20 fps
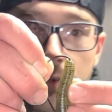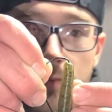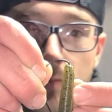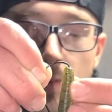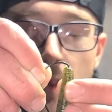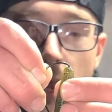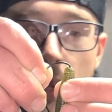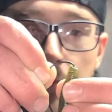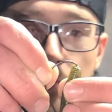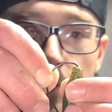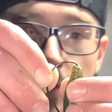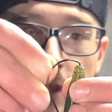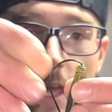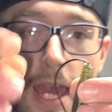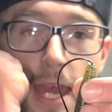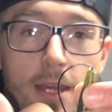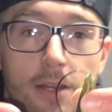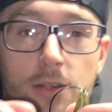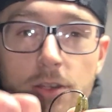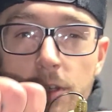Right where
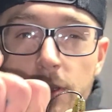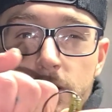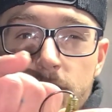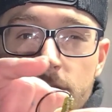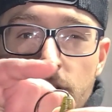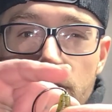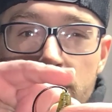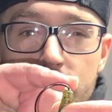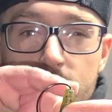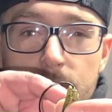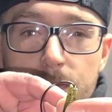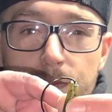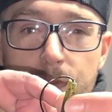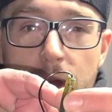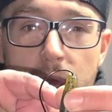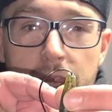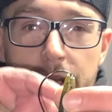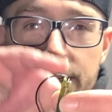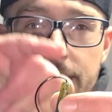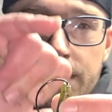that hook starts to
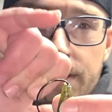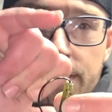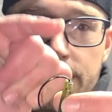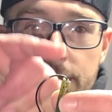bend